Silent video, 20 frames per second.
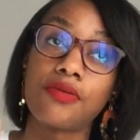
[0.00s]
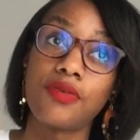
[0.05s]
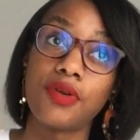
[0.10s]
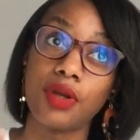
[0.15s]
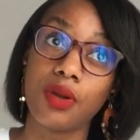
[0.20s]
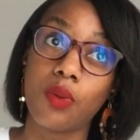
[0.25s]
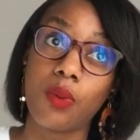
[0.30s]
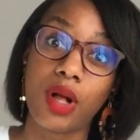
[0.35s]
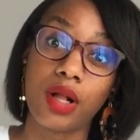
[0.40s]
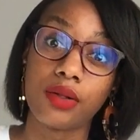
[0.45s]

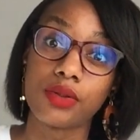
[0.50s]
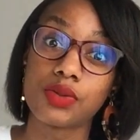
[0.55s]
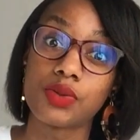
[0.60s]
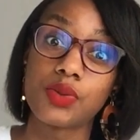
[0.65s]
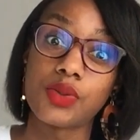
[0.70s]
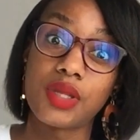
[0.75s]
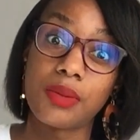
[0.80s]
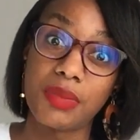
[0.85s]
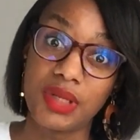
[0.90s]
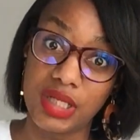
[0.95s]
very well
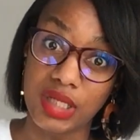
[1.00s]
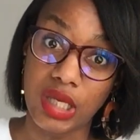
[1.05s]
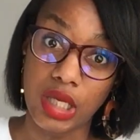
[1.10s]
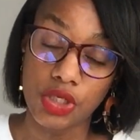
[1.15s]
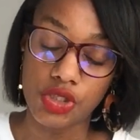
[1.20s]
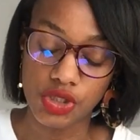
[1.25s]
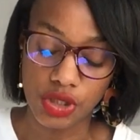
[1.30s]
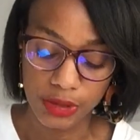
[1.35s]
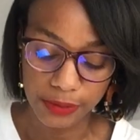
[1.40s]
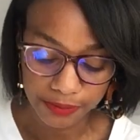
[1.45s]
to the
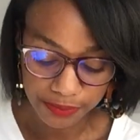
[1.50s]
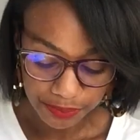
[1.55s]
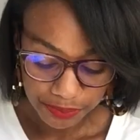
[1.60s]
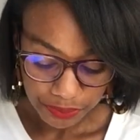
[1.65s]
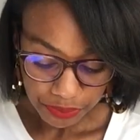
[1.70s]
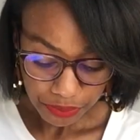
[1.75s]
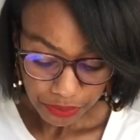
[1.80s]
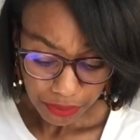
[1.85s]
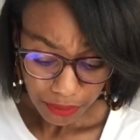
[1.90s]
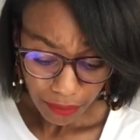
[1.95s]
medication.
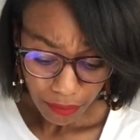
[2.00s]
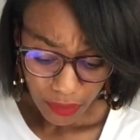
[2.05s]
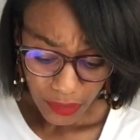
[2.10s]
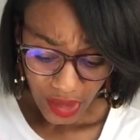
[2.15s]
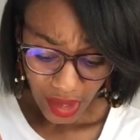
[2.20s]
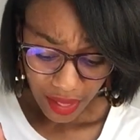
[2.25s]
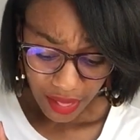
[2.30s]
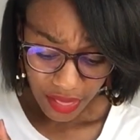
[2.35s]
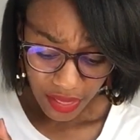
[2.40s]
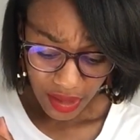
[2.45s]

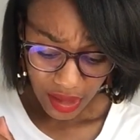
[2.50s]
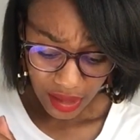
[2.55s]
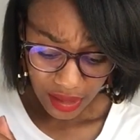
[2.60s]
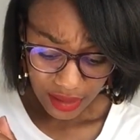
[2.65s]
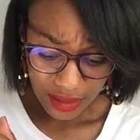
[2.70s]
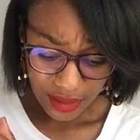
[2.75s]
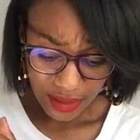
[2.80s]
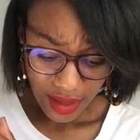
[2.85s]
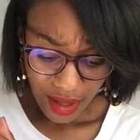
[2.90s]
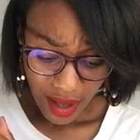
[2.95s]

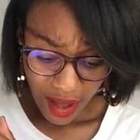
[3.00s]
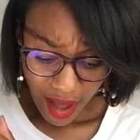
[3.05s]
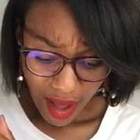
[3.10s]
Then